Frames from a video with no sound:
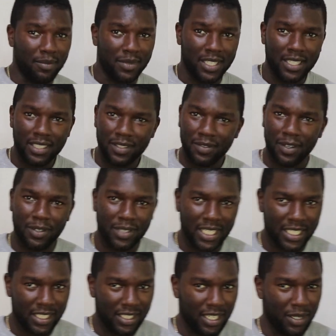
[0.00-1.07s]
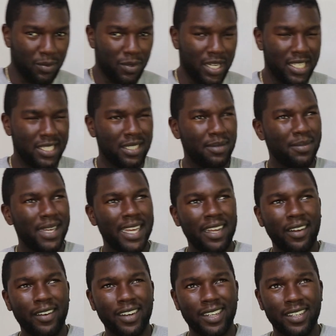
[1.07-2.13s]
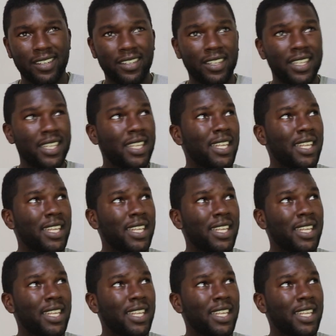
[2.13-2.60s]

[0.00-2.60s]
These foundation ones might earn you